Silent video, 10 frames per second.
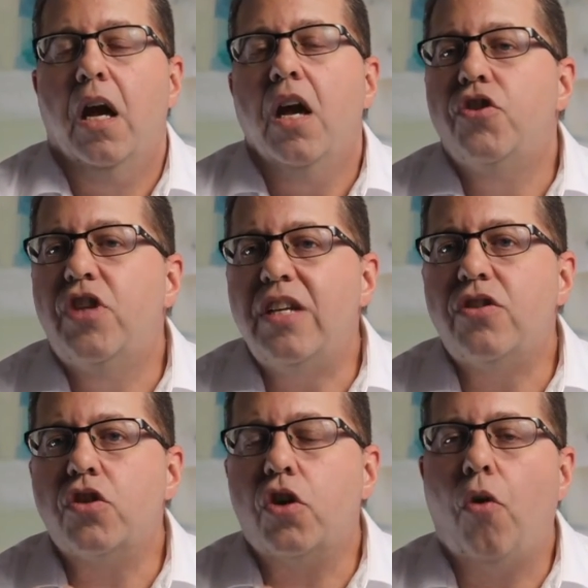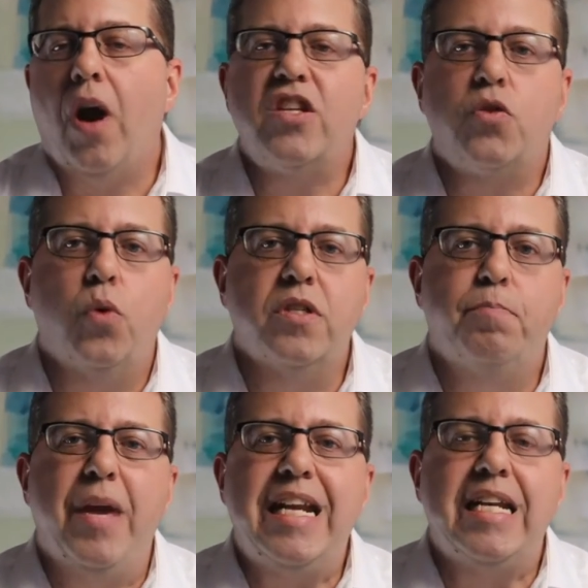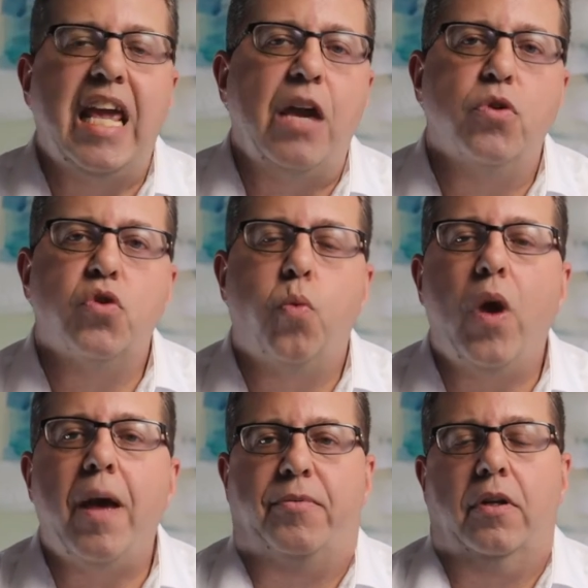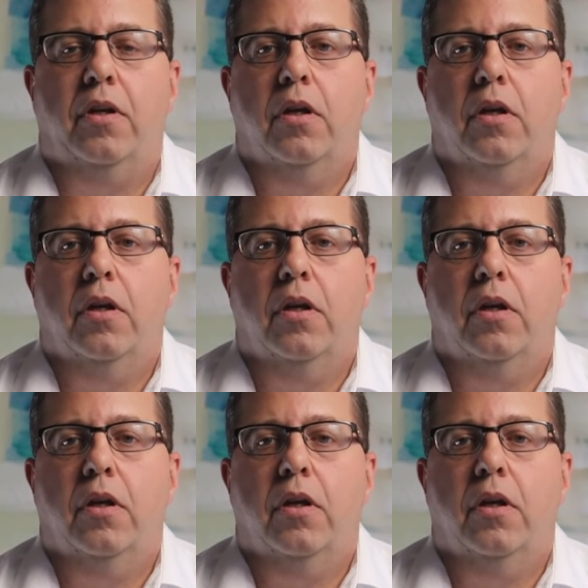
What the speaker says: Jesus Christ was beaten, he was whipped,